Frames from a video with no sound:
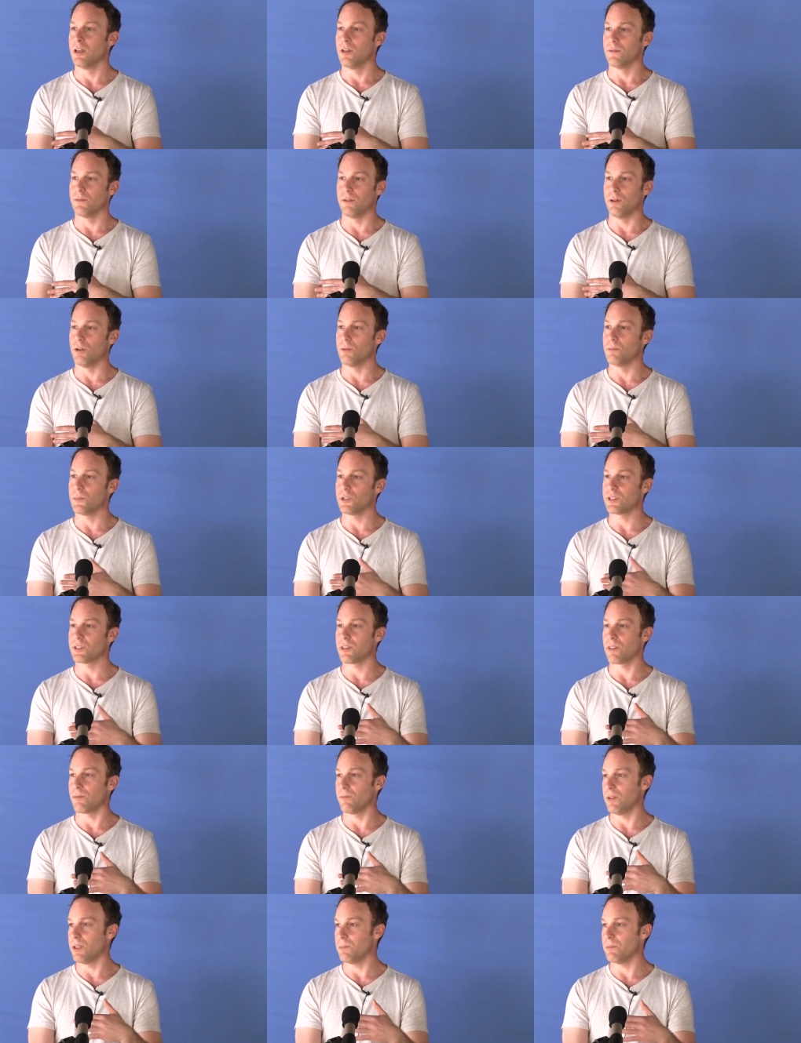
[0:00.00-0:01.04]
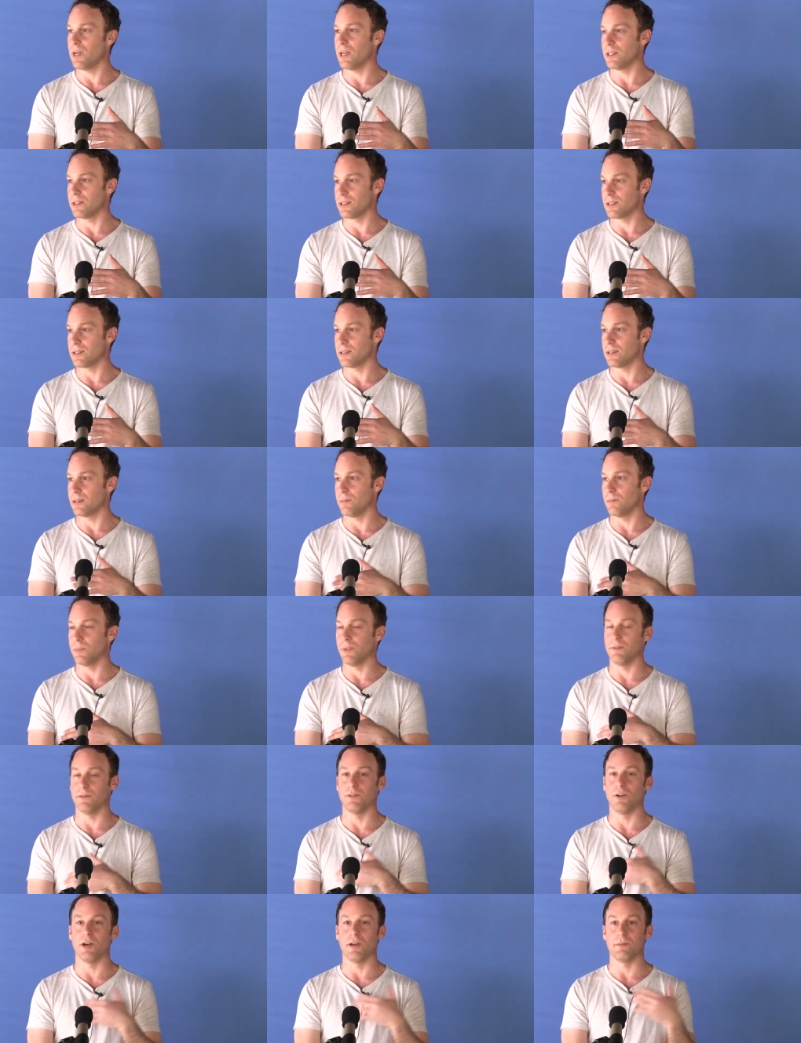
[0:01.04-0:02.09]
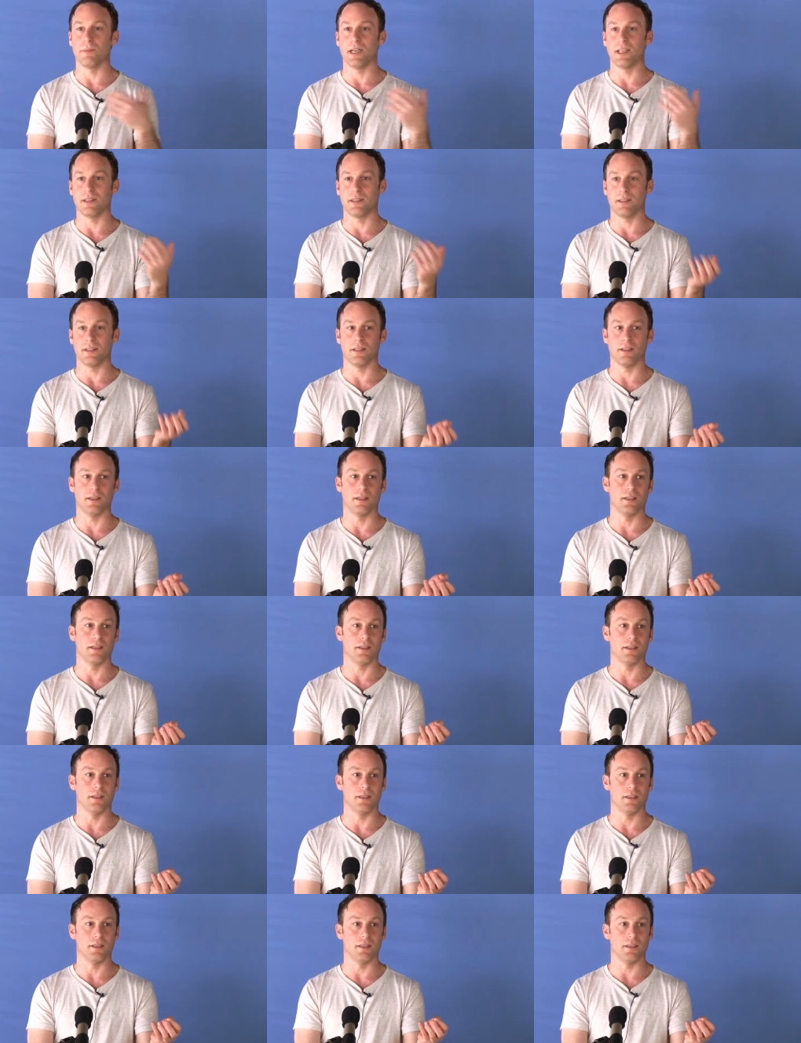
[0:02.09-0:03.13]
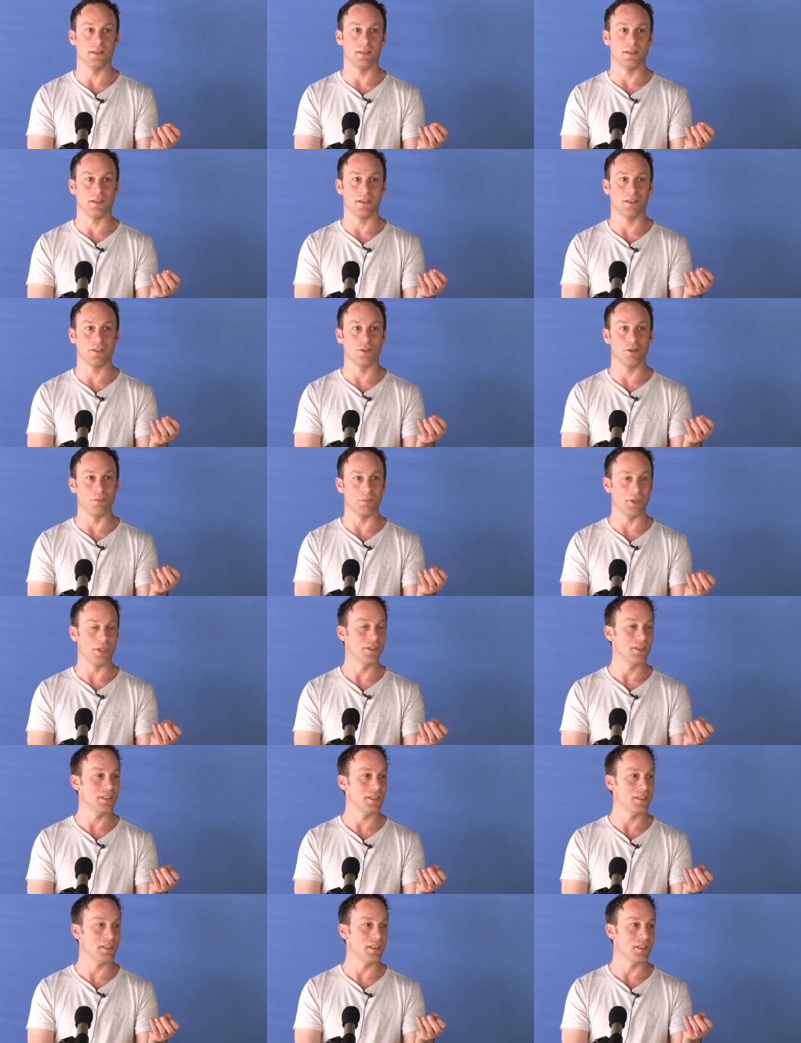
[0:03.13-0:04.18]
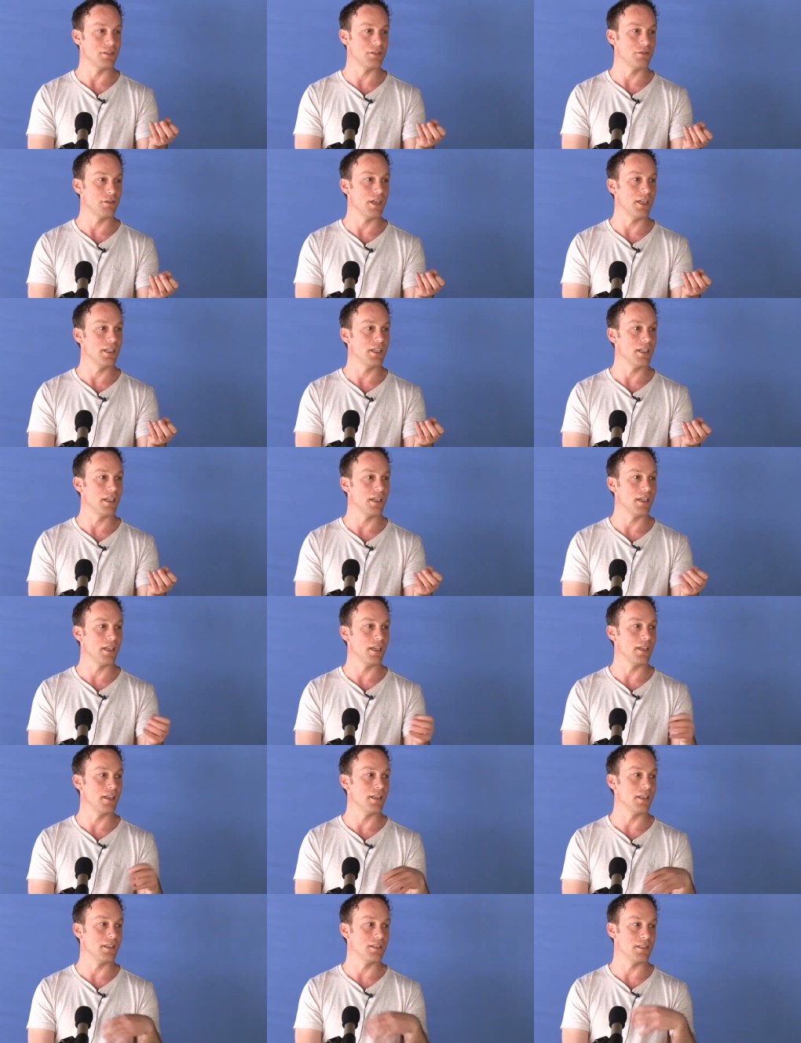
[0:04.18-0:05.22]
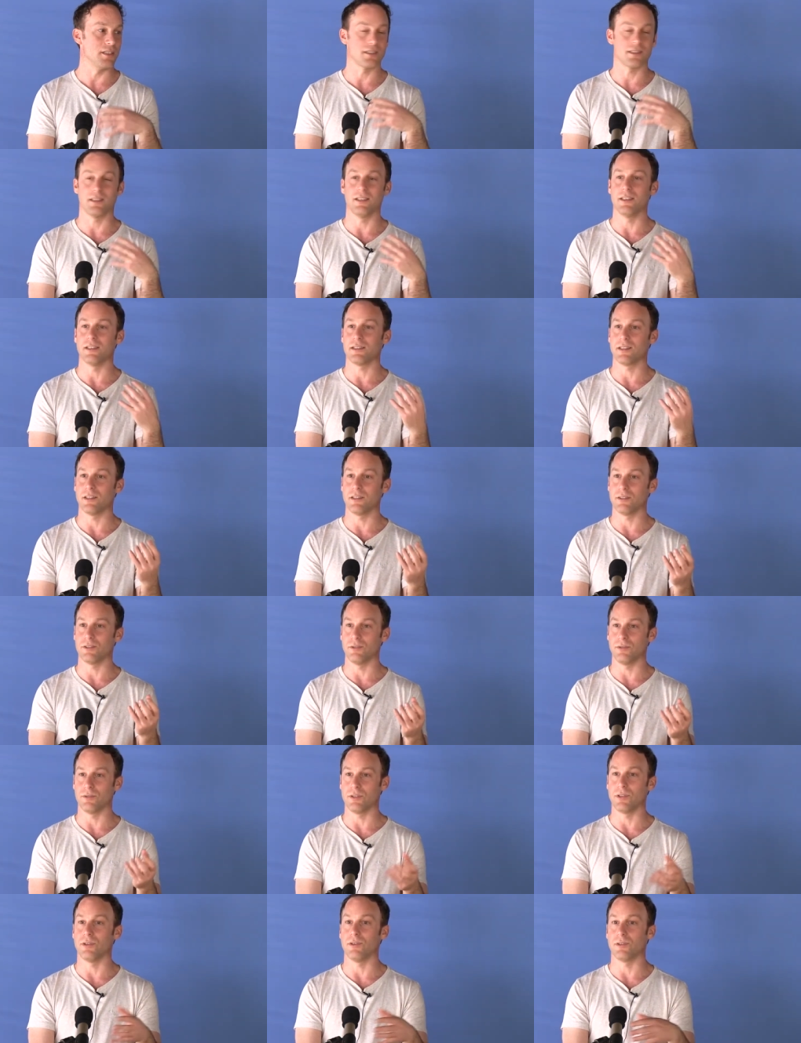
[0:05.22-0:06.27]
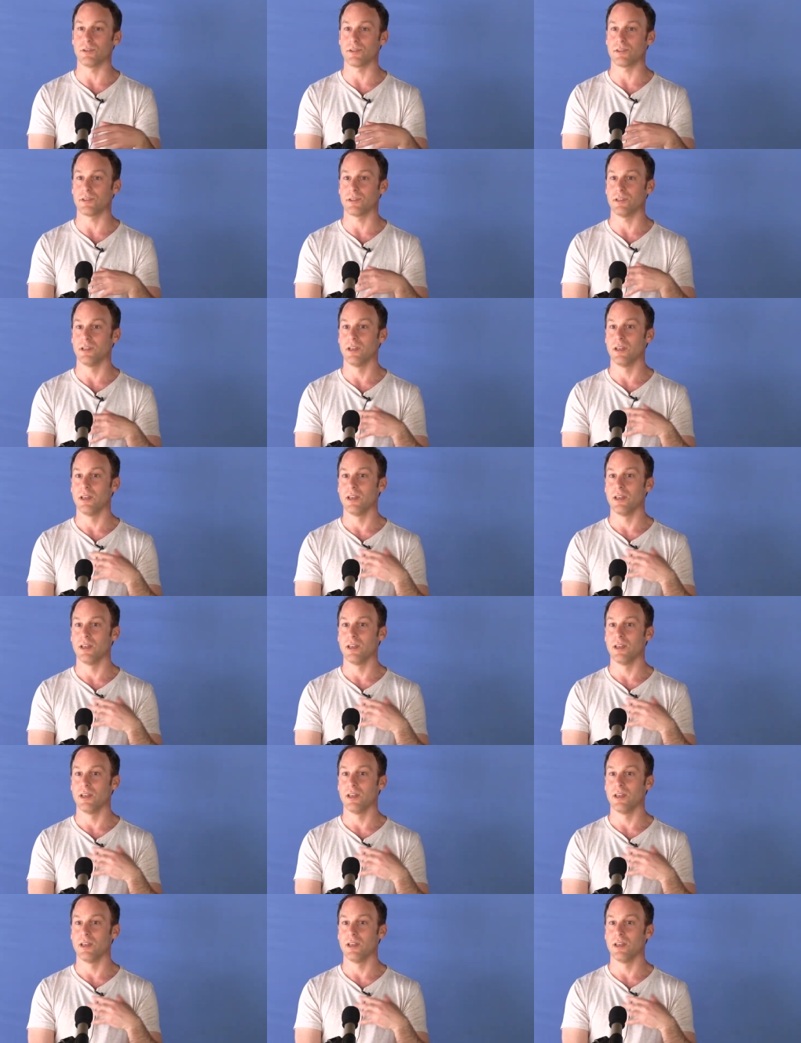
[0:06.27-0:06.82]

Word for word: for almost three months before I met the, the community and training again, I just listened to talks